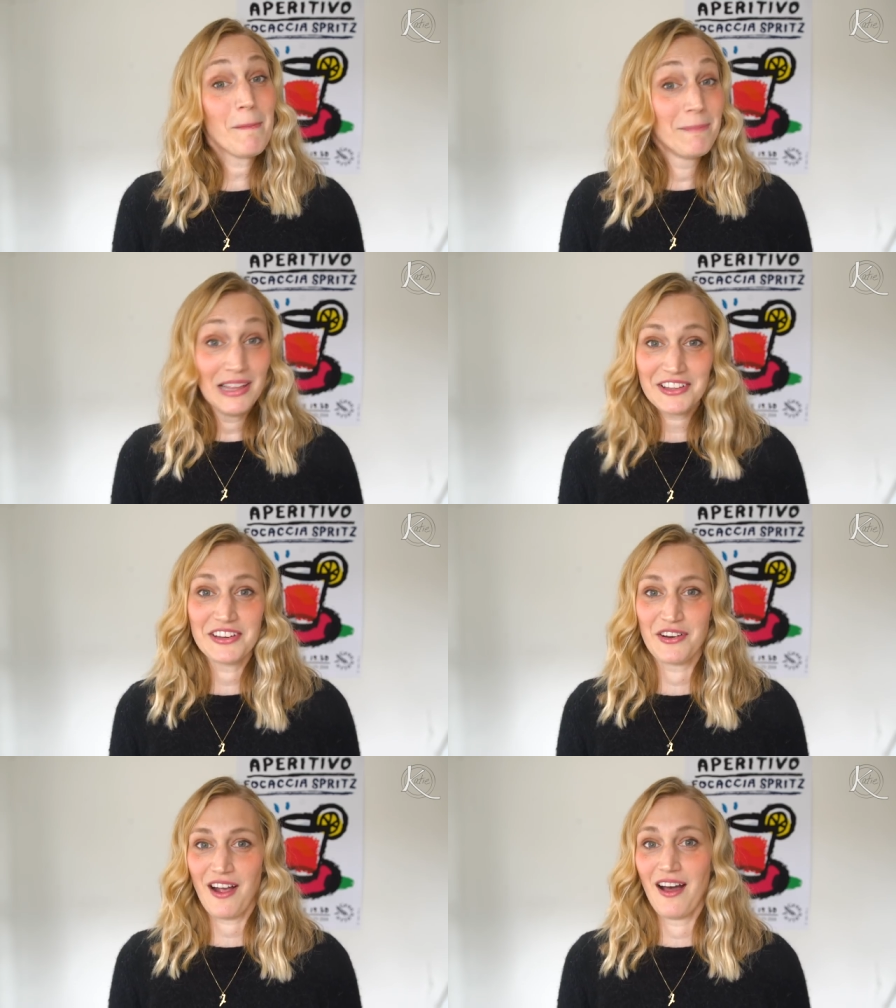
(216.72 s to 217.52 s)
Put milk
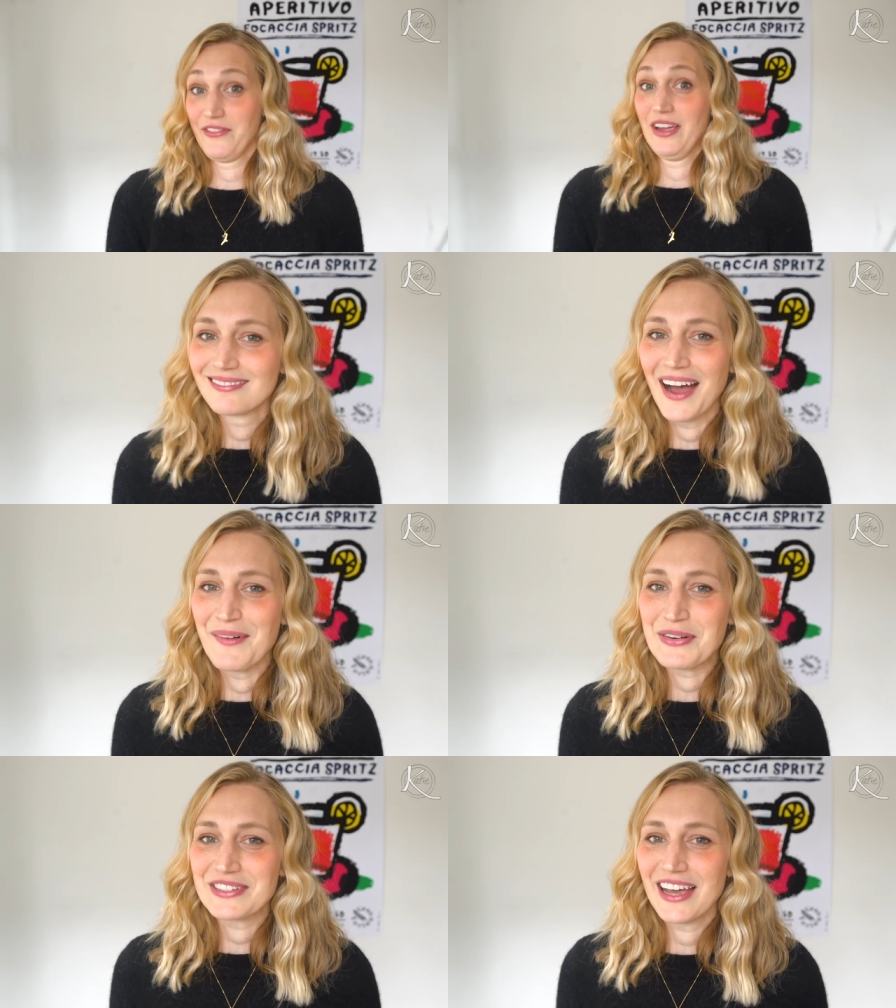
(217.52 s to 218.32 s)
in your coffee. I
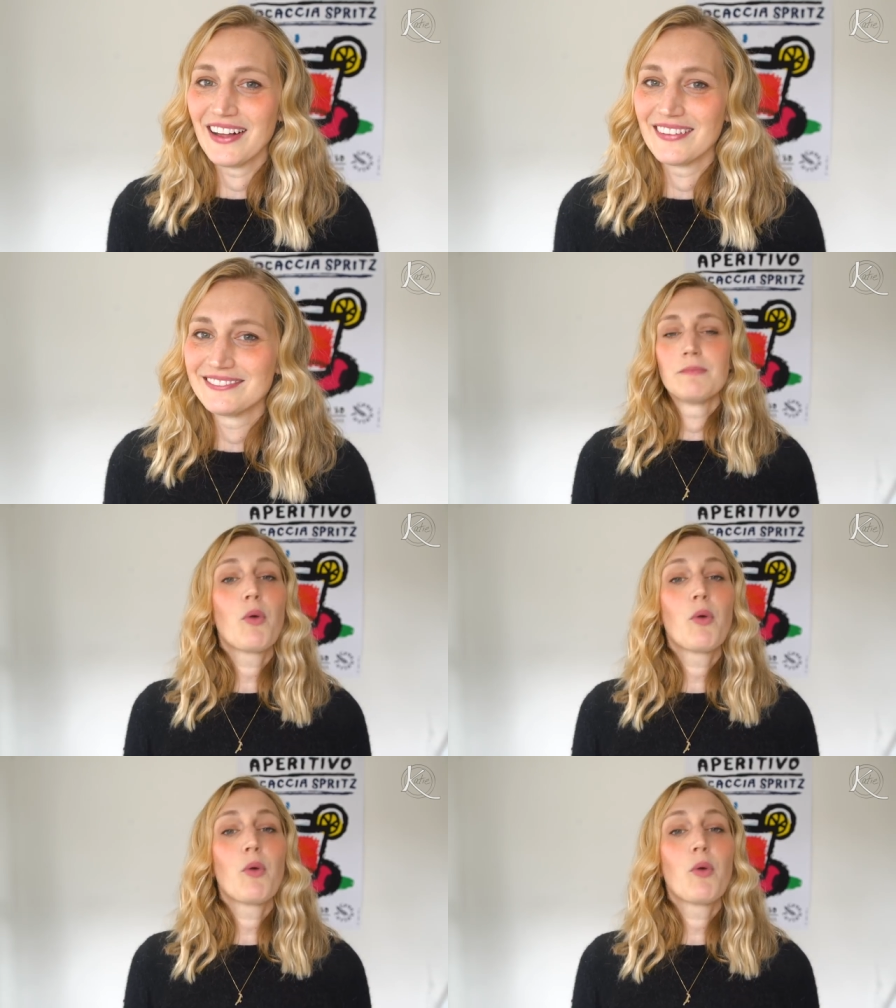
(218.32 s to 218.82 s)
won't tell.